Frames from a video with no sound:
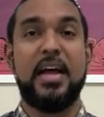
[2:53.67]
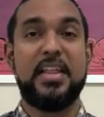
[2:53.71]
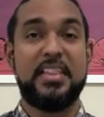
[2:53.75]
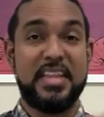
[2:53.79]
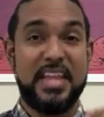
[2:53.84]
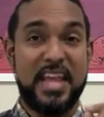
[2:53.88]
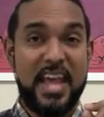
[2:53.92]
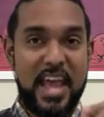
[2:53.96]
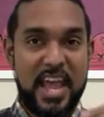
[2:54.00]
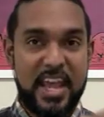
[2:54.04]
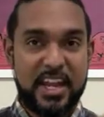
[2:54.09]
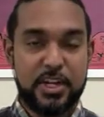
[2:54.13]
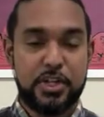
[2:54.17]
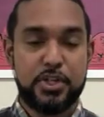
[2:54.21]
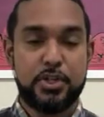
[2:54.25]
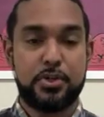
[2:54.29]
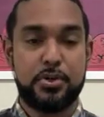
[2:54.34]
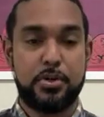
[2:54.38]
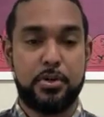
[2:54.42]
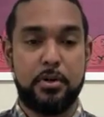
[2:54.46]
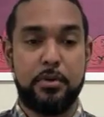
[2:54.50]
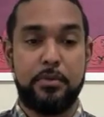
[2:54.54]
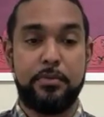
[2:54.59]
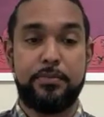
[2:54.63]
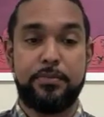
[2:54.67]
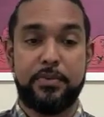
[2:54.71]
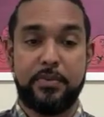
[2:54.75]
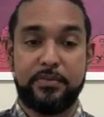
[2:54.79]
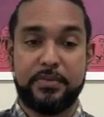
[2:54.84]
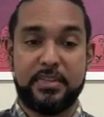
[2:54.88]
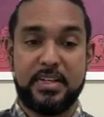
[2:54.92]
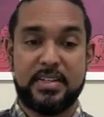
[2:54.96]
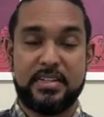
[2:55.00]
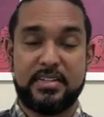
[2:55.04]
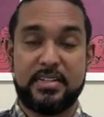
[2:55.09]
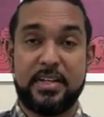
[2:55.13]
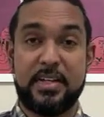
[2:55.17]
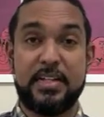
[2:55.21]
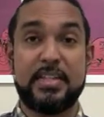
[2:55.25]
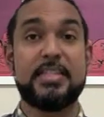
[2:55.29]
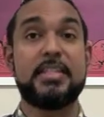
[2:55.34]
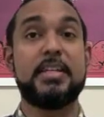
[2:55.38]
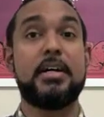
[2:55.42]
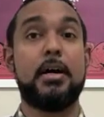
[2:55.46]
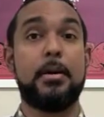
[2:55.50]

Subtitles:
The extra 50 cents